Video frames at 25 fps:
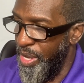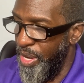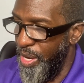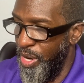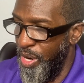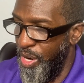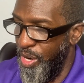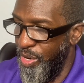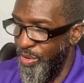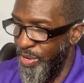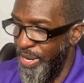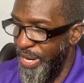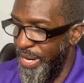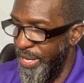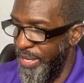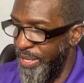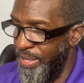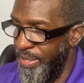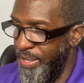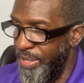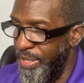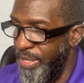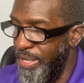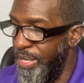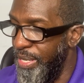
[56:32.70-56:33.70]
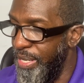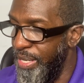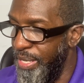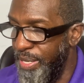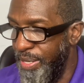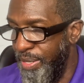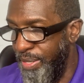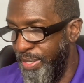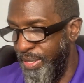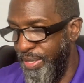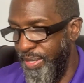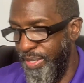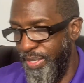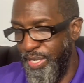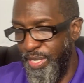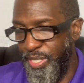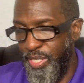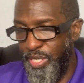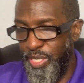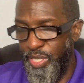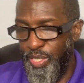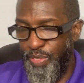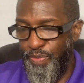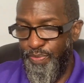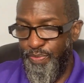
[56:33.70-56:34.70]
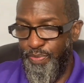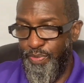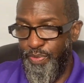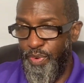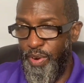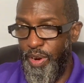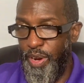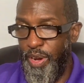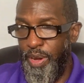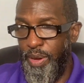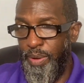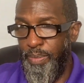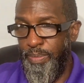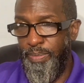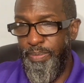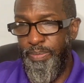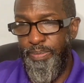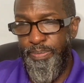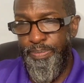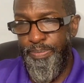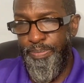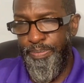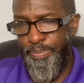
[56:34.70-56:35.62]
All right. This is from,